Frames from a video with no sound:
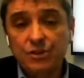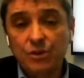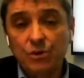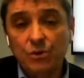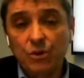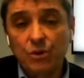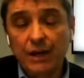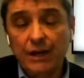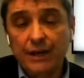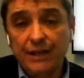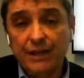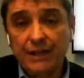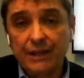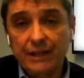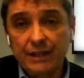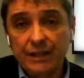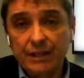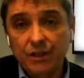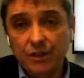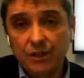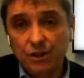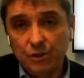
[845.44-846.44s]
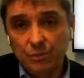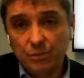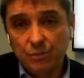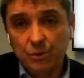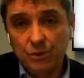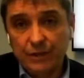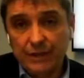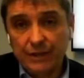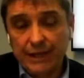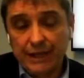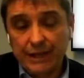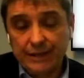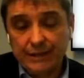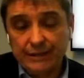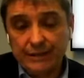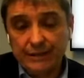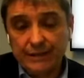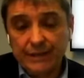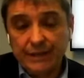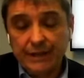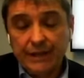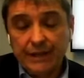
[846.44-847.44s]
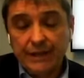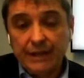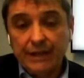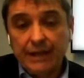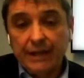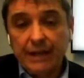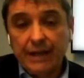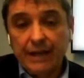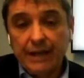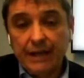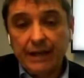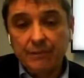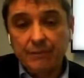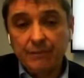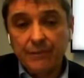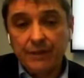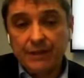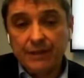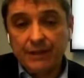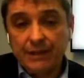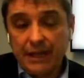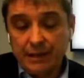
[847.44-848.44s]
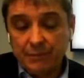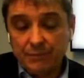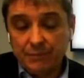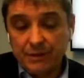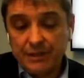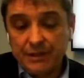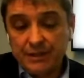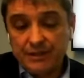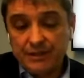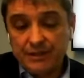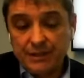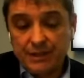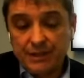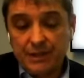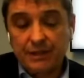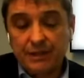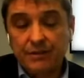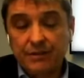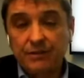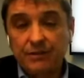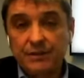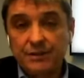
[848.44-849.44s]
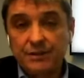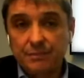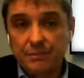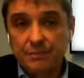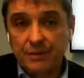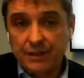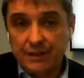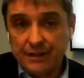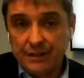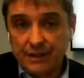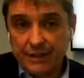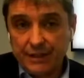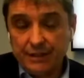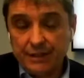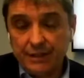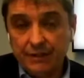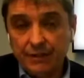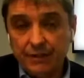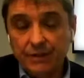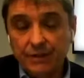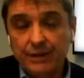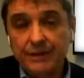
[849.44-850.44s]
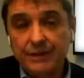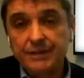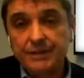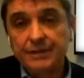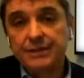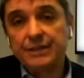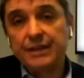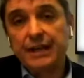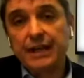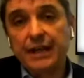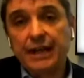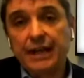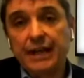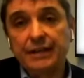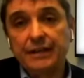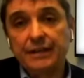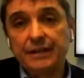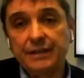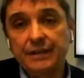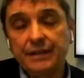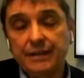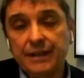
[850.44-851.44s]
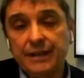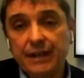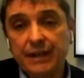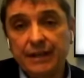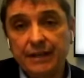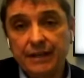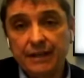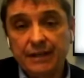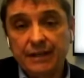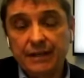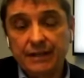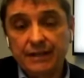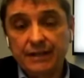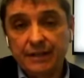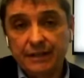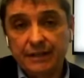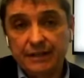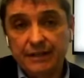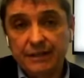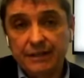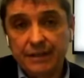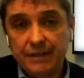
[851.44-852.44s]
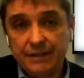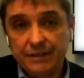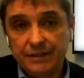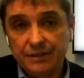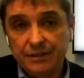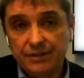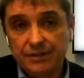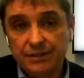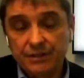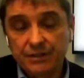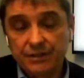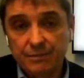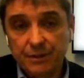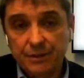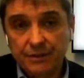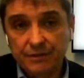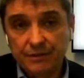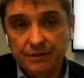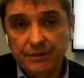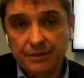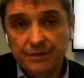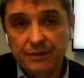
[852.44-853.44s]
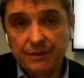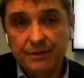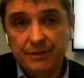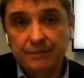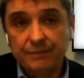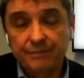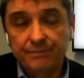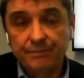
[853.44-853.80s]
So I think you put that piece together, it's maintained the airlines, and then I think the lessors have benefited.